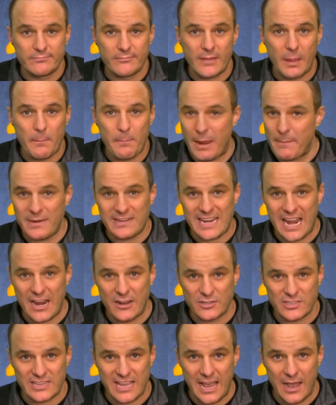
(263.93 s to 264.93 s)
Ben
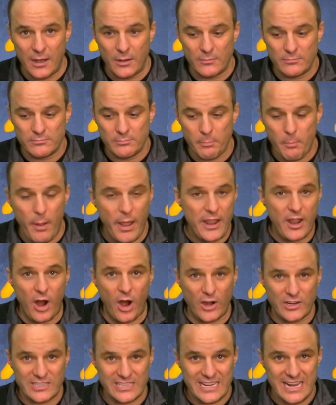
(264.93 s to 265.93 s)
McDaniels is out. Mike
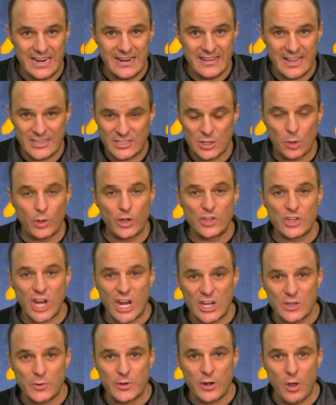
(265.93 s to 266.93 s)
Hart's in. That's the only
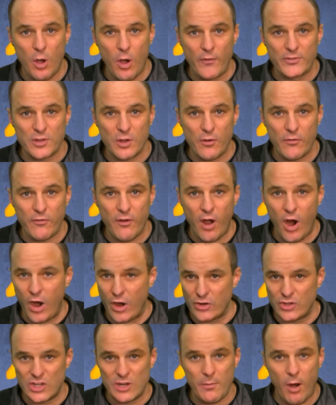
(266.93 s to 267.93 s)
change we know of so
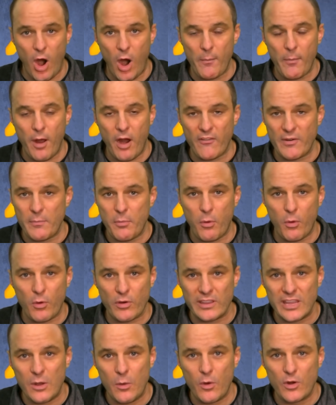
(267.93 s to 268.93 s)
far. Jim Harbaugh
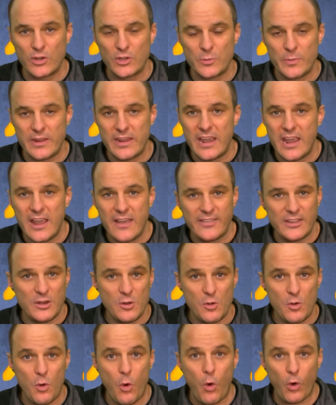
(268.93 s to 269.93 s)
reportedly going to be the
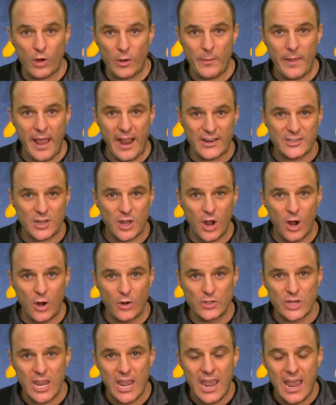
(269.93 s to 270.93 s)
new quarterbacks
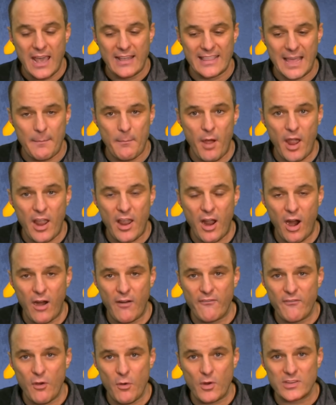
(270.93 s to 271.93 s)
coach. Let Mike
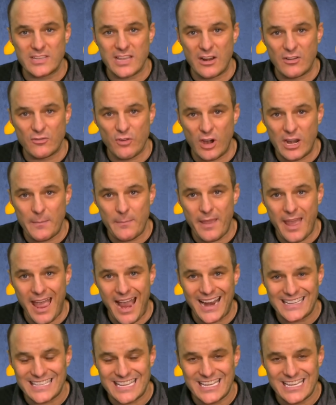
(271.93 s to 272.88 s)
Hart focus on running backs.